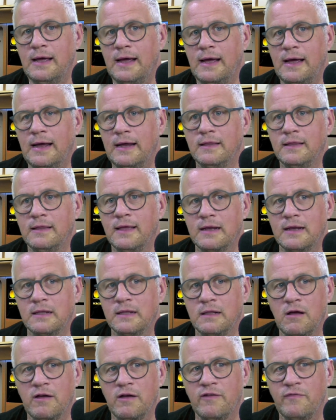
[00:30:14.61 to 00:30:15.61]
and they had
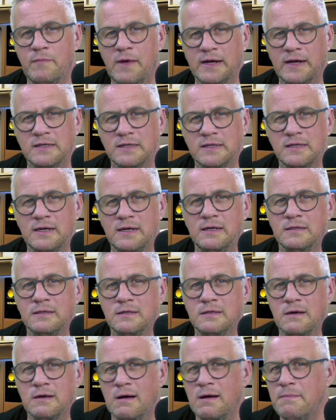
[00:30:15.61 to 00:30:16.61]
Life magazine and
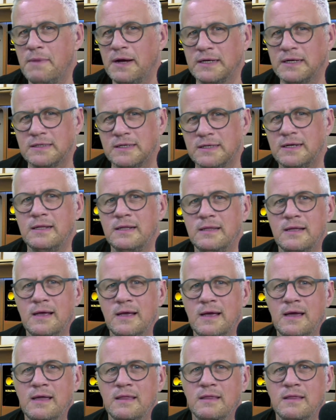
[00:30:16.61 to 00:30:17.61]
Time magazine in
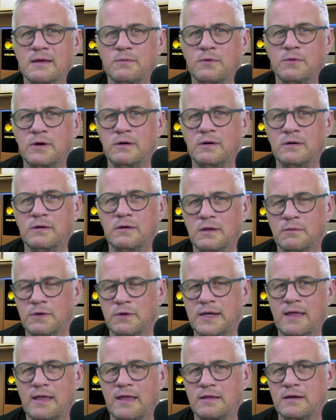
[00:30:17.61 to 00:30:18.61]
there that were
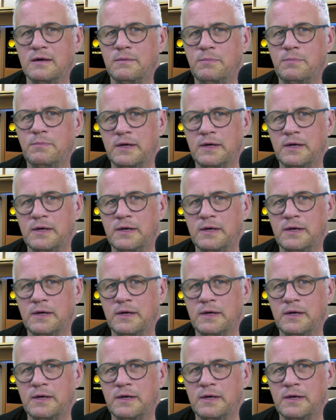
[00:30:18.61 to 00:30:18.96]
gathered up,